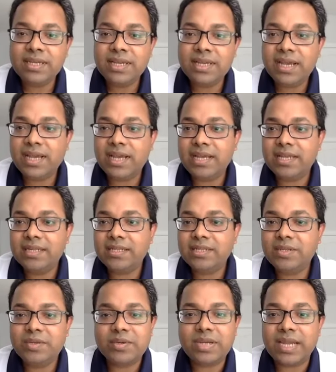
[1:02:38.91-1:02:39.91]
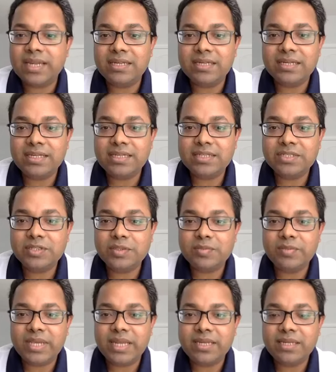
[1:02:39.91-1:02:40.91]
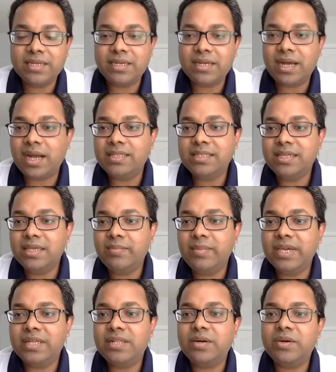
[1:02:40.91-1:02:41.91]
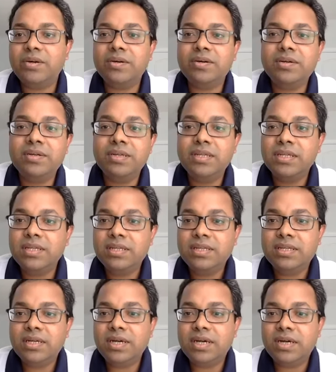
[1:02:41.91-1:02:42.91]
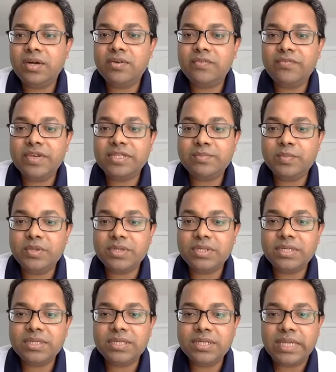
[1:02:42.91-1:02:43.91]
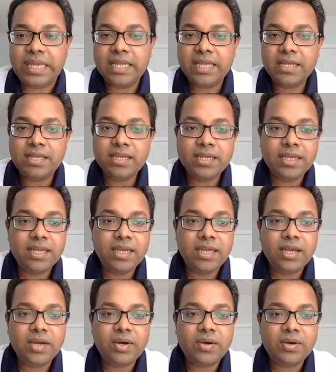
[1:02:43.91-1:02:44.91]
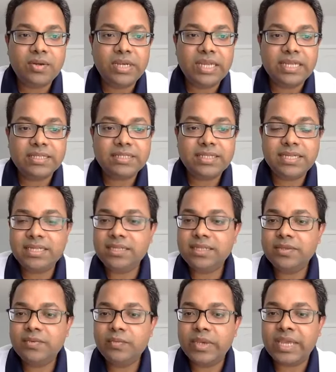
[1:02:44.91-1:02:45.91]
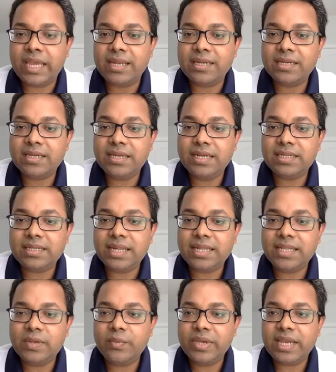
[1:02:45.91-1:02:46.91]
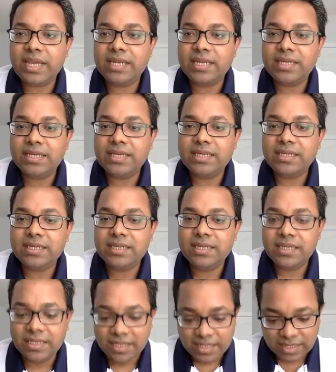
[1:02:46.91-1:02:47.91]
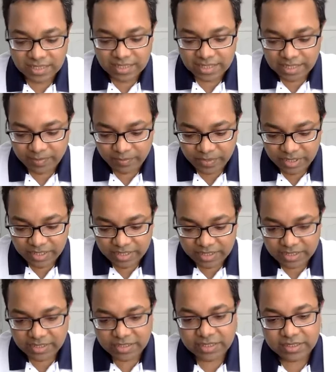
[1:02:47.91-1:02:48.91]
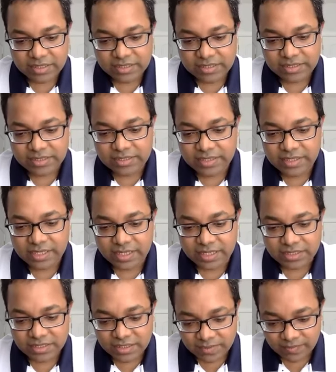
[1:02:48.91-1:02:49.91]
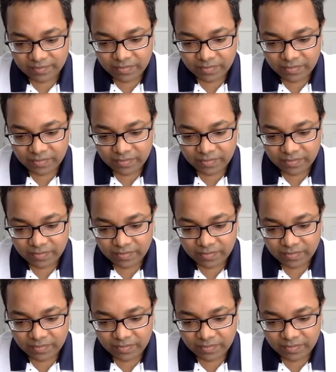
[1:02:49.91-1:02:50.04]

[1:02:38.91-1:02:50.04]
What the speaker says: And you can shoot me an either email or on Facebook or LinkedIn. We can connect and then we can keep in touch.